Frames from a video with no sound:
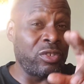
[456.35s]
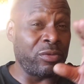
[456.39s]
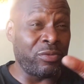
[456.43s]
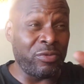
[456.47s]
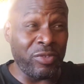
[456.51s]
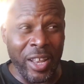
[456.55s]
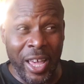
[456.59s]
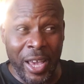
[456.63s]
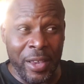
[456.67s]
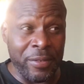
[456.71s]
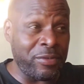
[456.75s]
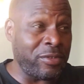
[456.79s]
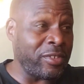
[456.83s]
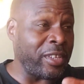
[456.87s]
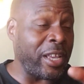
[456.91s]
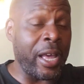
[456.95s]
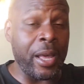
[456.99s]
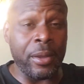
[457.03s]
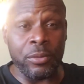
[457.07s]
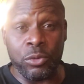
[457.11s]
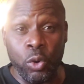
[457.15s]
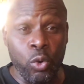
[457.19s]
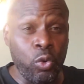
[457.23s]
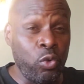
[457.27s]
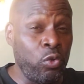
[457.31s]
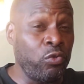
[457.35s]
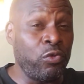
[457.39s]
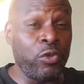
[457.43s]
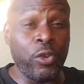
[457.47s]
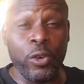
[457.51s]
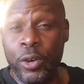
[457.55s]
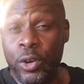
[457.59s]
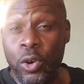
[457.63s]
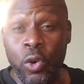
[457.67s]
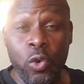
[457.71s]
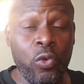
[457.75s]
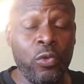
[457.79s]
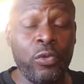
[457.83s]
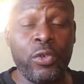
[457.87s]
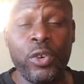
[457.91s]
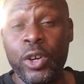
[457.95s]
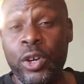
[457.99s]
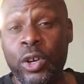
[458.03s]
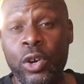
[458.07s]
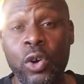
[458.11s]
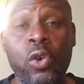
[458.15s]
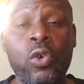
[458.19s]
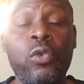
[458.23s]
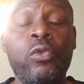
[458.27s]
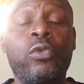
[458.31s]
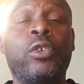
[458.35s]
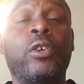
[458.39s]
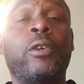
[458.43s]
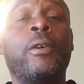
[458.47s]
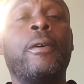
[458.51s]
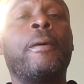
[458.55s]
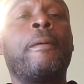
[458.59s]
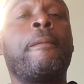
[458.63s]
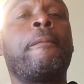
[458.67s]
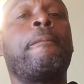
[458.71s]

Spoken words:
of lifetimes over and over and over?